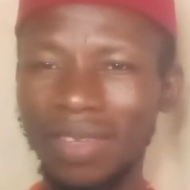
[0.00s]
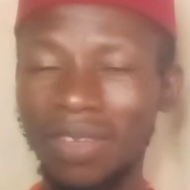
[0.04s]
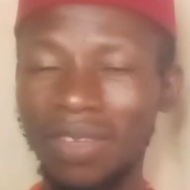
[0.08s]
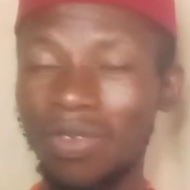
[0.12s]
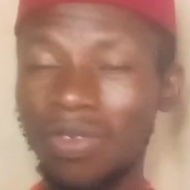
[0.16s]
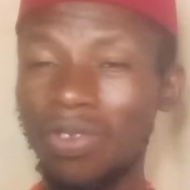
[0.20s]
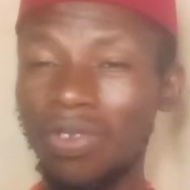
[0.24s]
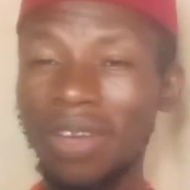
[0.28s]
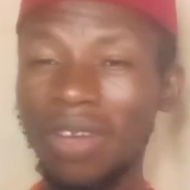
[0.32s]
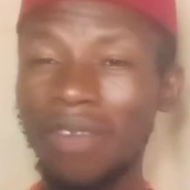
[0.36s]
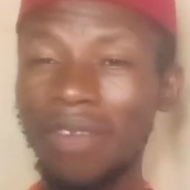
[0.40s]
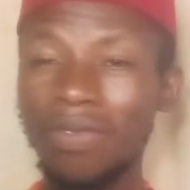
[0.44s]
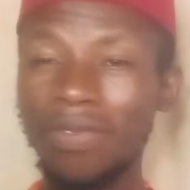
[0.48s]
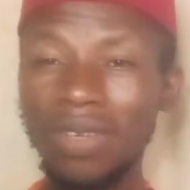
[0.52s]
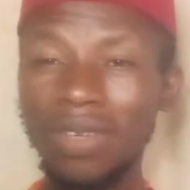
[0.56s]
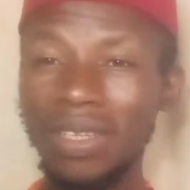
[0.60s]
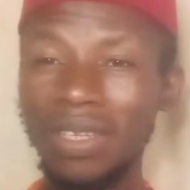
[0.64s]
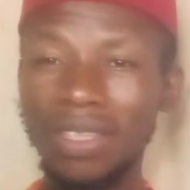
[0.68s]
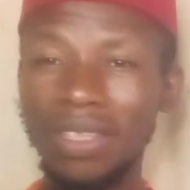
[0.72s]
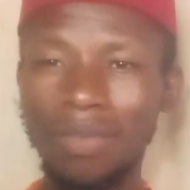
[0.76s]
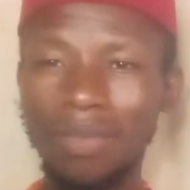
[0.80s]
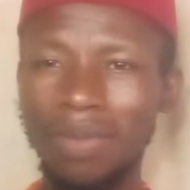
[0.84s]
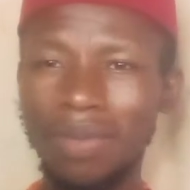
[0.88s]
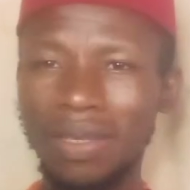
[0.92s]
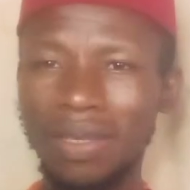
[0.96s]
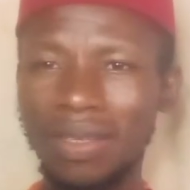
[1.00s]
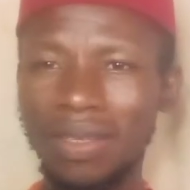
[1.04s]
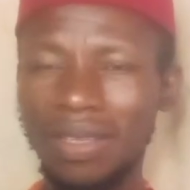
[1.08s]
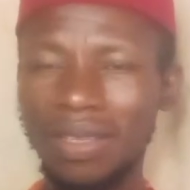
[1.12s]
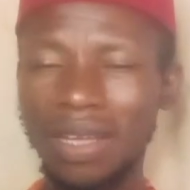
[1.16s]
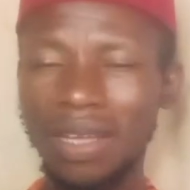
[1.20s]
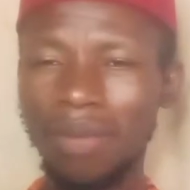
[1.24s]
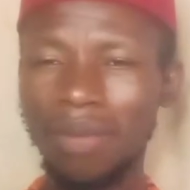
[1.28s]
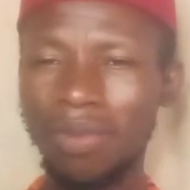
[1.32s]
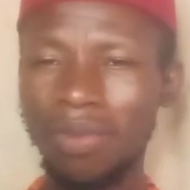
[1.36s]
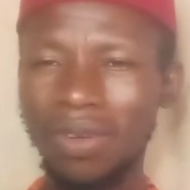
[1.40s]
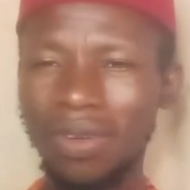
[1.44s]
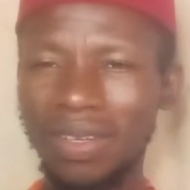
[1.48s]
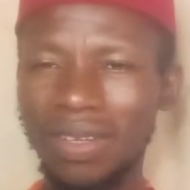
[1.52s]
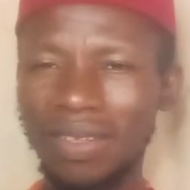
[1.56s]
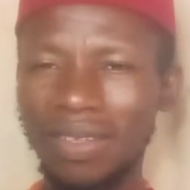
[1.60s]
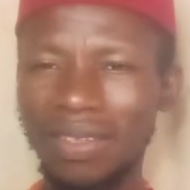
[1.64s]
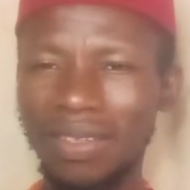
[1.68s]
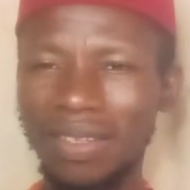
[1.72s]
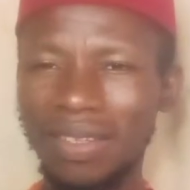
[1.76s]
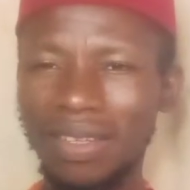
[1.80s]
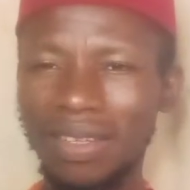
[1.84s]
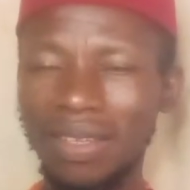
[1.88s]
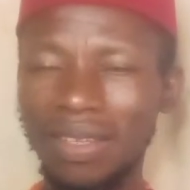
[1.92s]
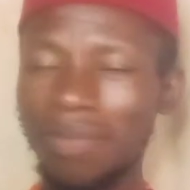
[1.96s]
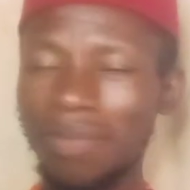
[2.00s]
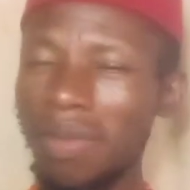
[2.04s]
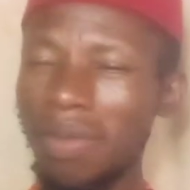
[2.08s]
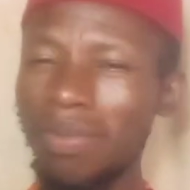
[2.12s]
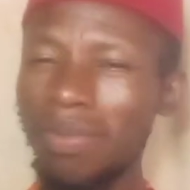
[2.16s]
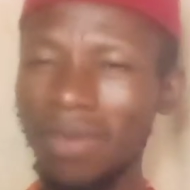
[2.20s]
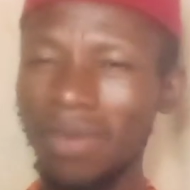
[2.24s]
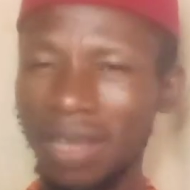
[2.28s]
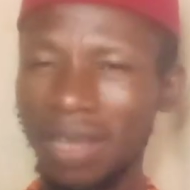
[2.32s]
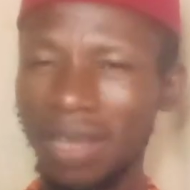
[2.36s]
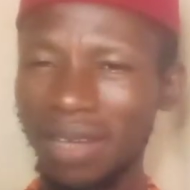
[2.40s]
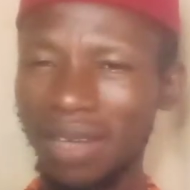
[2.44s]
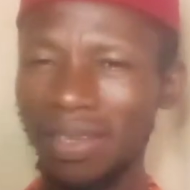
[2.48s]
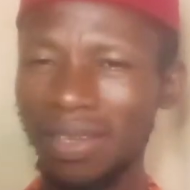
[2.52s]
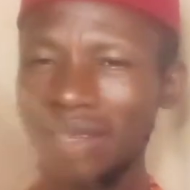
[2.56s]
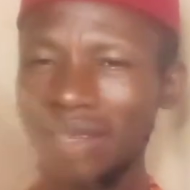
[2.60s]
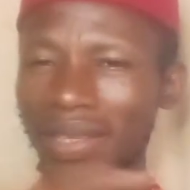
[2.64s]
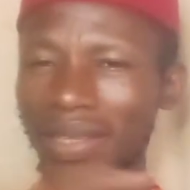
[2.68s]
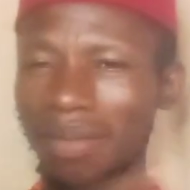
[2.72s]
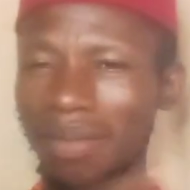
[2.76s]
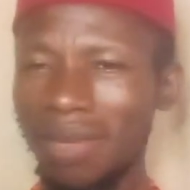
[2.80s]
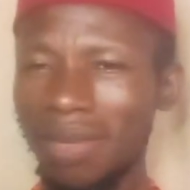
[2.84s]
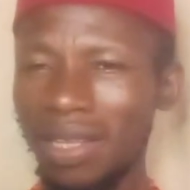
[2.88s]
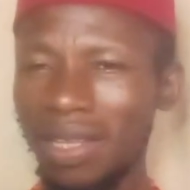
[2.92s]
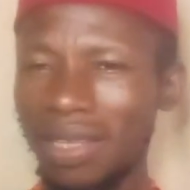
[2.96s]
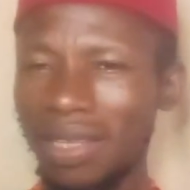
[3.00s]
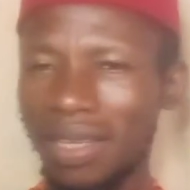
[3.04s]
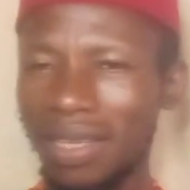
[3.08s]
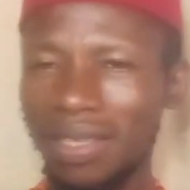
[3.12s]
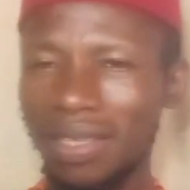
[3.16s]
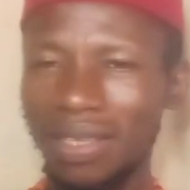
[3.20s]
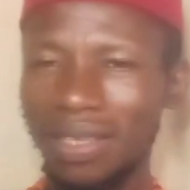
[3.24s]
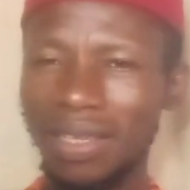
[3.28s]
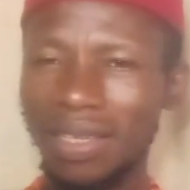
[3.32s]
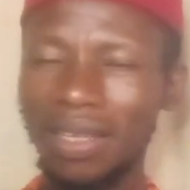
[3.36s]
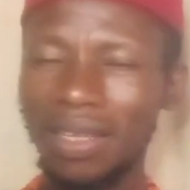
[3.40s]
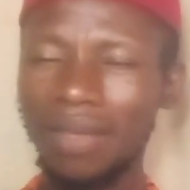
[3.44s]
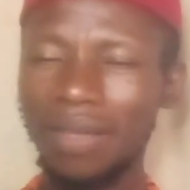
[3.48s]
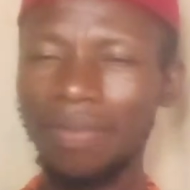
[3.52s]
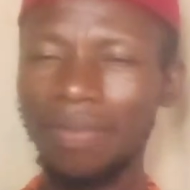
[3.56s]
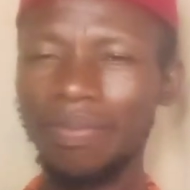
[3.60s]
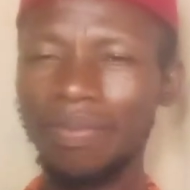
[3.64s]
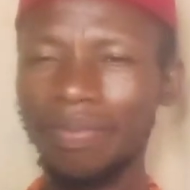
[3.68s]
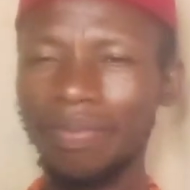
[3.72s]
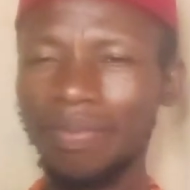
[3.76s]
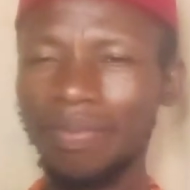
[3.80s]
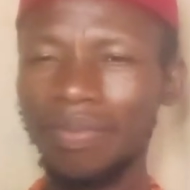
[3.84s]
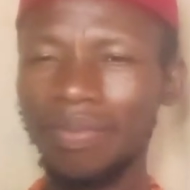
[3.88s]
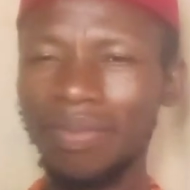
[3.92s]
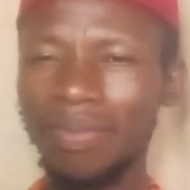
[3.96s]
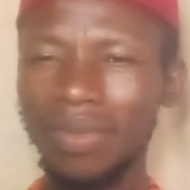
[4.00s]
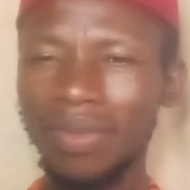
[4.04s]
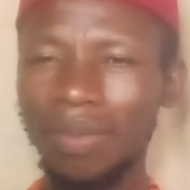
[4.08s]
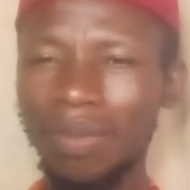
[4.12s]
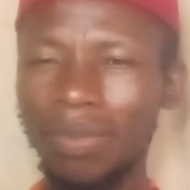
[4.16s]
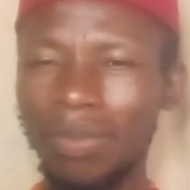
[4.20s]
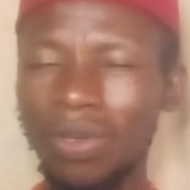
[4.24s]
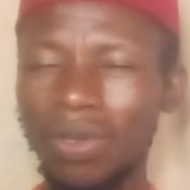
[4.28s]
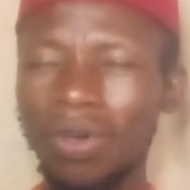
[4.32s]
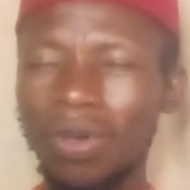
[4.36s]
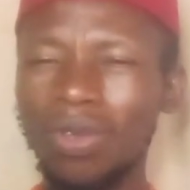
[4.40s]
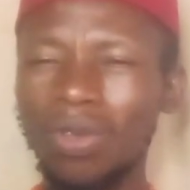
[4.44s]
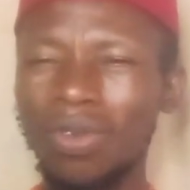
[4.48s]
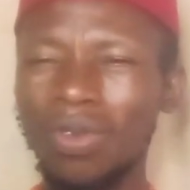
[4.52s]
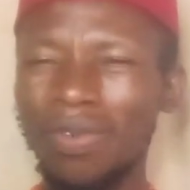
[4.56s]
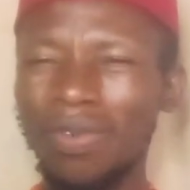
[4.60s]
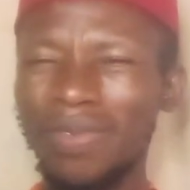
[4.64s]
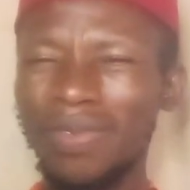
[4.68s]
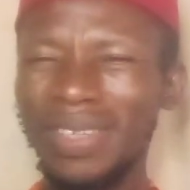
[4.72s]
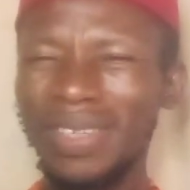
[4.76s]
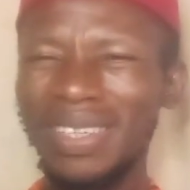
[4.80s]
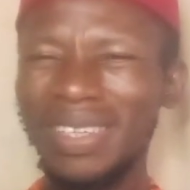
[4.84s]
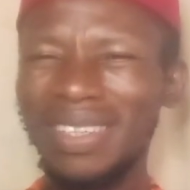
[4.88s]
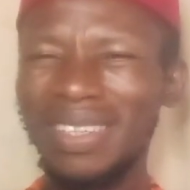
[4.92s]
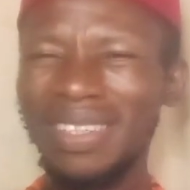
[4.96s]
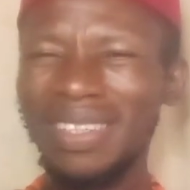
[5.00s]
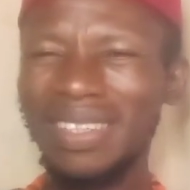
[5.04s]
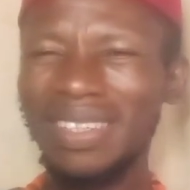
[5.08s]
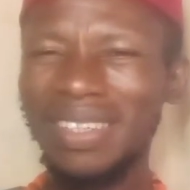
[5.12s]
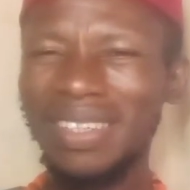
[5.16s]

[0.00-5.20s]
You should avoid this person that morning. Maybe you can greet them later in the day because of the